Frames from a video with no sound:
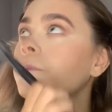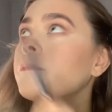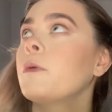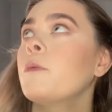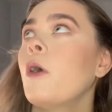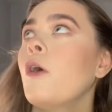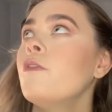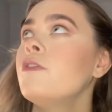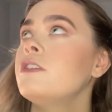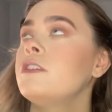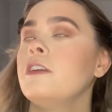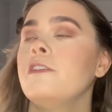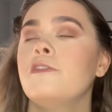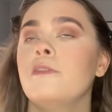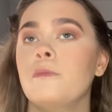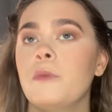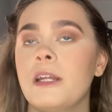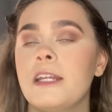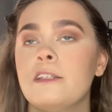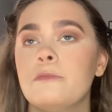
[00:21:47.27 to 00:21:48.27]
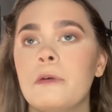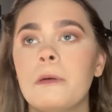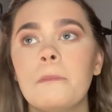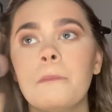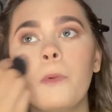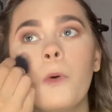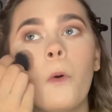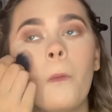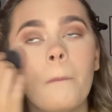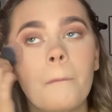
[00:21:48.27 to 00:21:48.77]
well obviously from when he's been
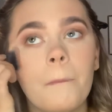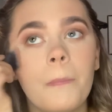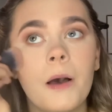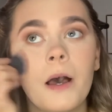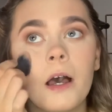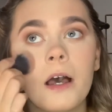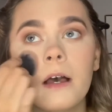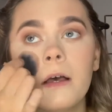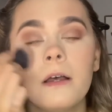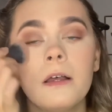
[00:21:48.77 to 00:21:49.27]
born, but